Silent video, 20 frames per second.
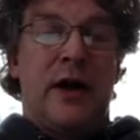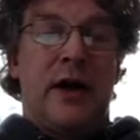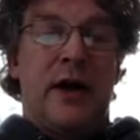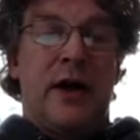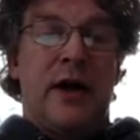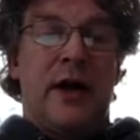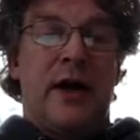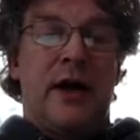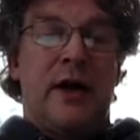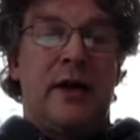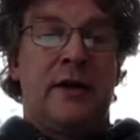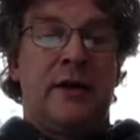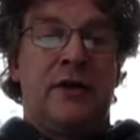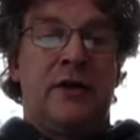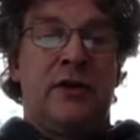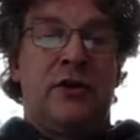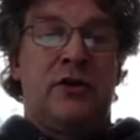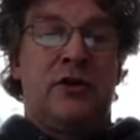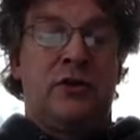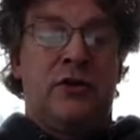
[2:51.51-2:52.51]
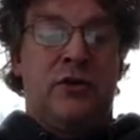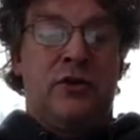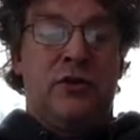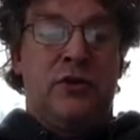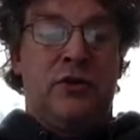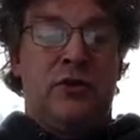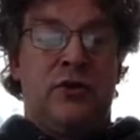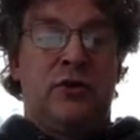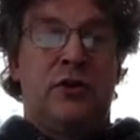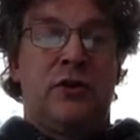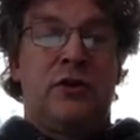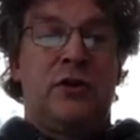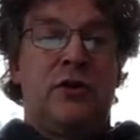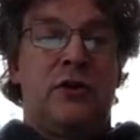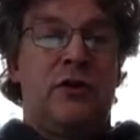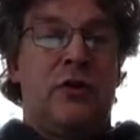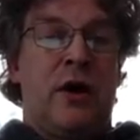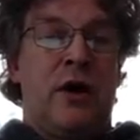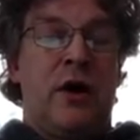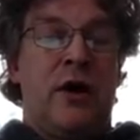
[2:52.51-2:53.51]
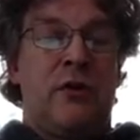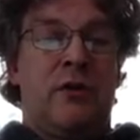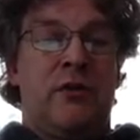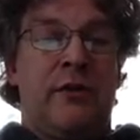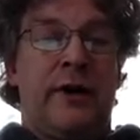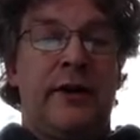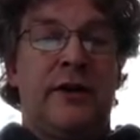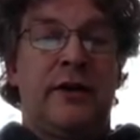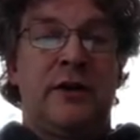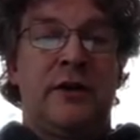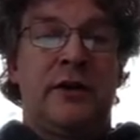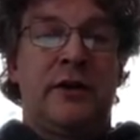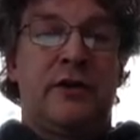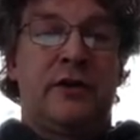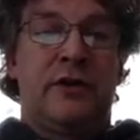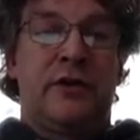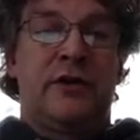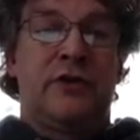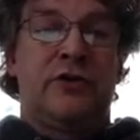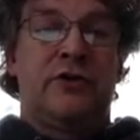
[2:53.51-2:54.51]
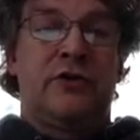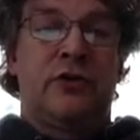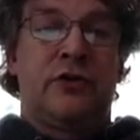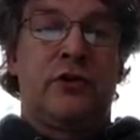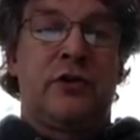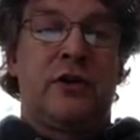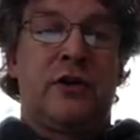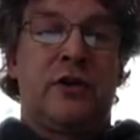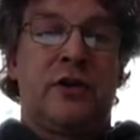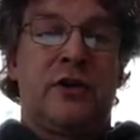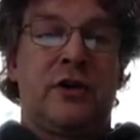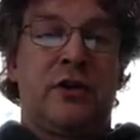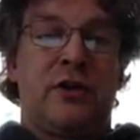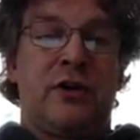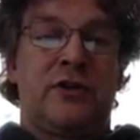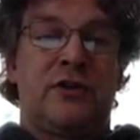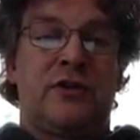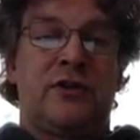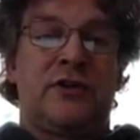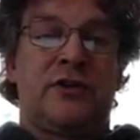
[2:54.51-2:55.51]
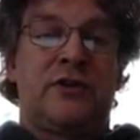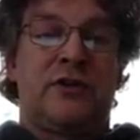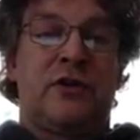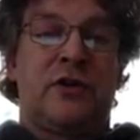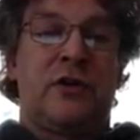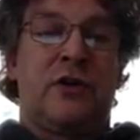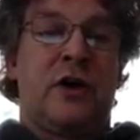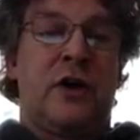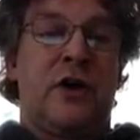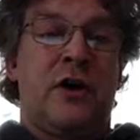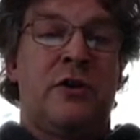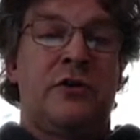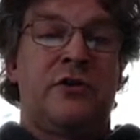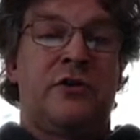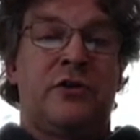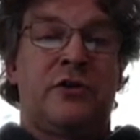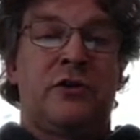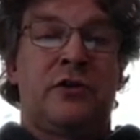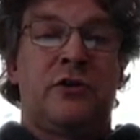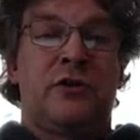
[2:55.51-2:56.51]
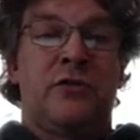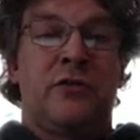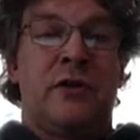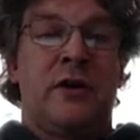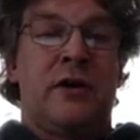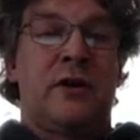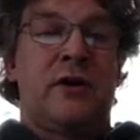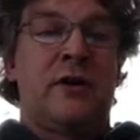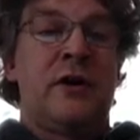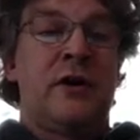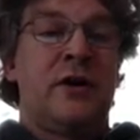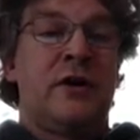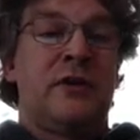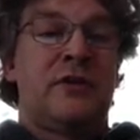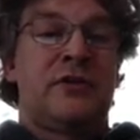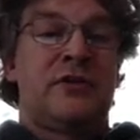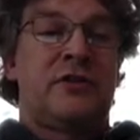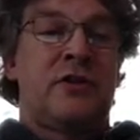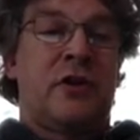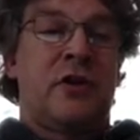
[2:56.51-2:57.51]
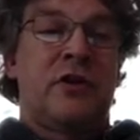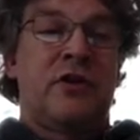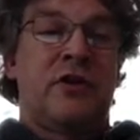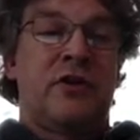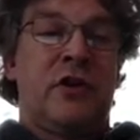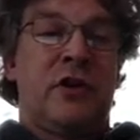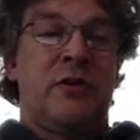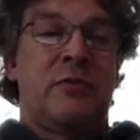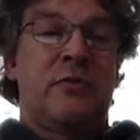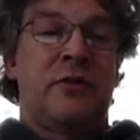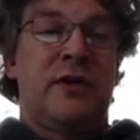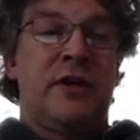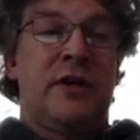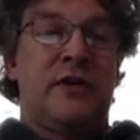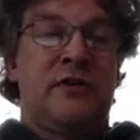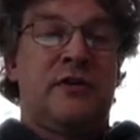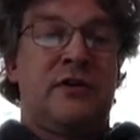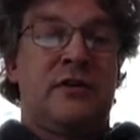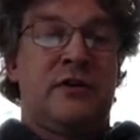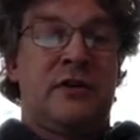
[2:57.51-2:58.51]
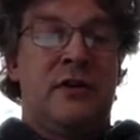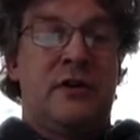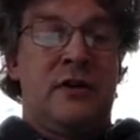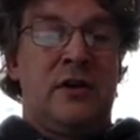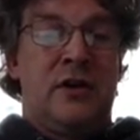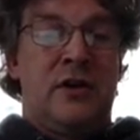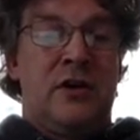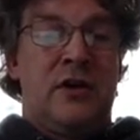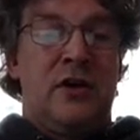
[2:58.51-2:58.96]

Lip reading: and you right click or control click on 01 start.psd,